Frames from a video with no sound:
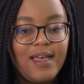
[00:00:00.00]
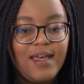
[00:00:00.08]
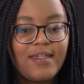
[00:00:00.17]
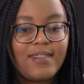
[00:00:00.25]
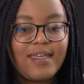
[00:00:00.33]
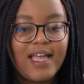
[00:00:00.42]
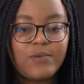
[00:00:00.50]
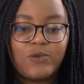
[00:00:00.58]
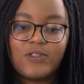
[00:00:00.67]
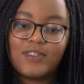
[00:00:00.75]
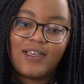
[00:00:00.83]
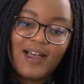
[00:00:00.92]
That
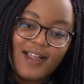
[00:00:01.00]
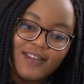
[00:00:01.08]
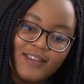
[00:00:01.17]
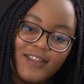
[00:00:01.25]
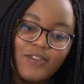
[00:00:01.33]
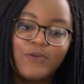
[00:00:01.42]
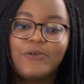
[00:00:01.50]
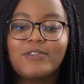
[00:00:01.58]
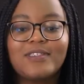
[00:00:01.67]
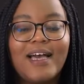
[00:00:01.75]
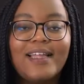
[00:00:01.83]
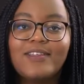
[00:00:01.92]
which is underneath the root
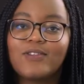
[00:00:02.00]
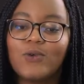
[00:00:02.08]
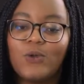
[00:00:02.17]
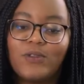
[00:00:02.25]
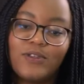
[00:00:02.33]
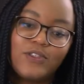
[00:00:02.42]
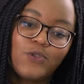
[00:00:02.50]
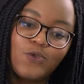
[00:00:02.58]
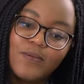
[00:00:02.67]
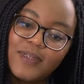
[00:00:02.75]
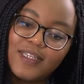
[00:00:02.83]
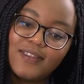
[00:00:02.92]
sign is called the
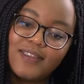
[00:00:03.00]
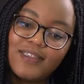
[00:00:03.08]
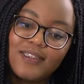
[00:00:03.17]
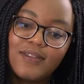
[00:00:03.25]
discriminant,